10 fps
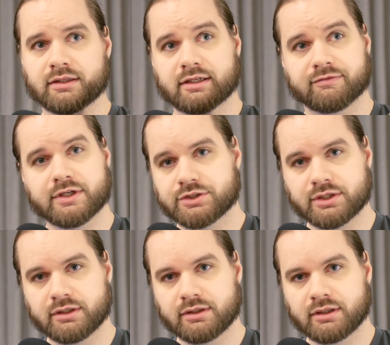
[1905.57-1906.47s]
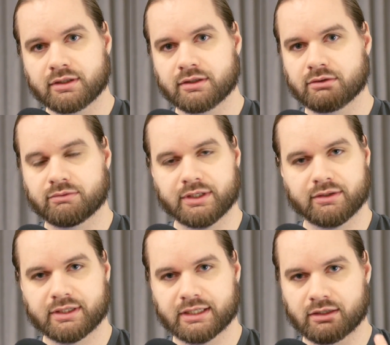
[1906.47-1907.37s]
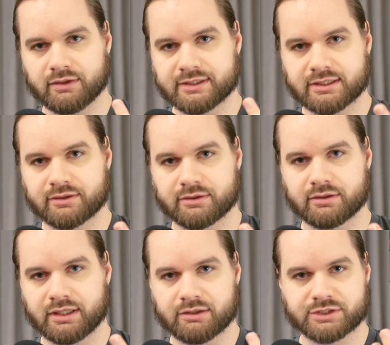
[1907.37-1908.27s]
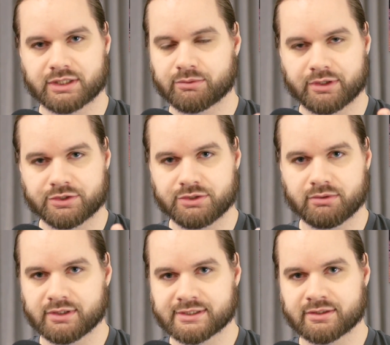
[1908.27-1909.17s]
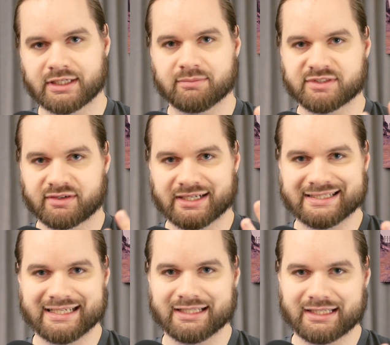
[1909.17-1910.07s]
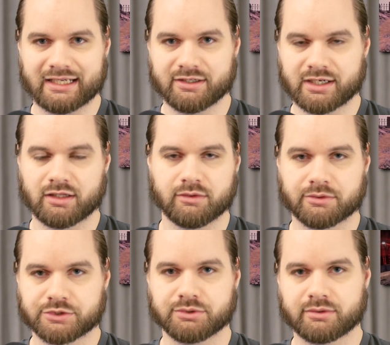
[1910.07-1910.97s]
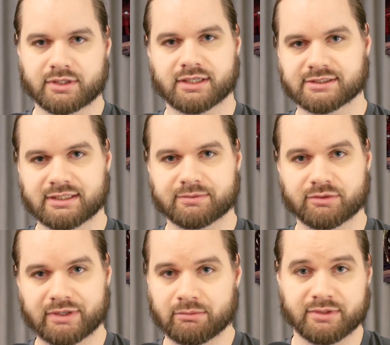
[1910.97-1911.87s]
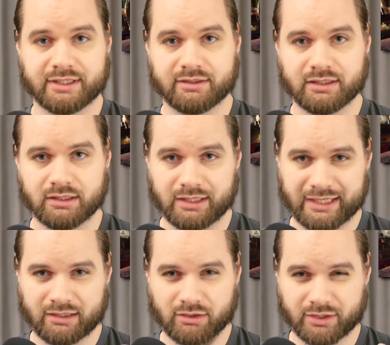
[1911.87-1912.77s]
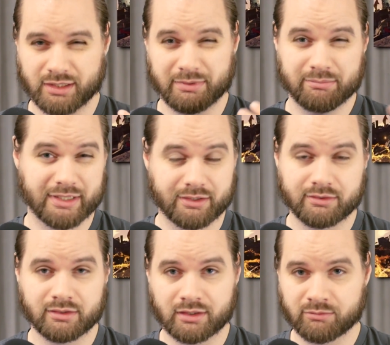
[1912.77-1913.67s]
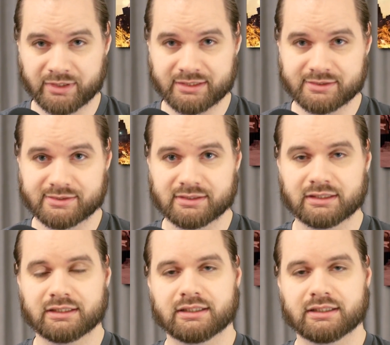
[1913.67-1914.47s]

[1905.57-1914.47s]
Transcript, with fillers: The Division, when you look at all these other, you know, Shadow Warrior 2, all these other games that kind of taken that kind of looter shooter concept and ran with it, and arguably better in a lot of ways.